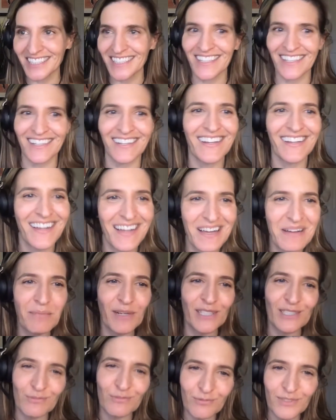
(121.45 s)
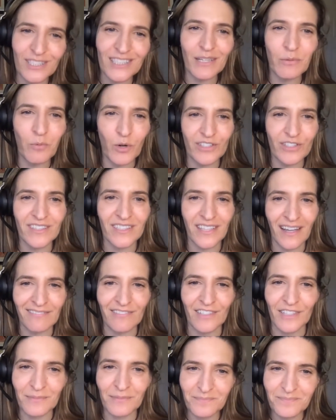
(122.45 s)
here? But it's really worth the
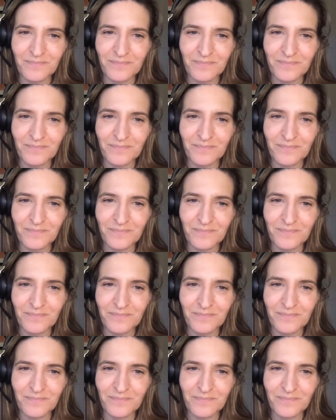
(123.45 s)
effort.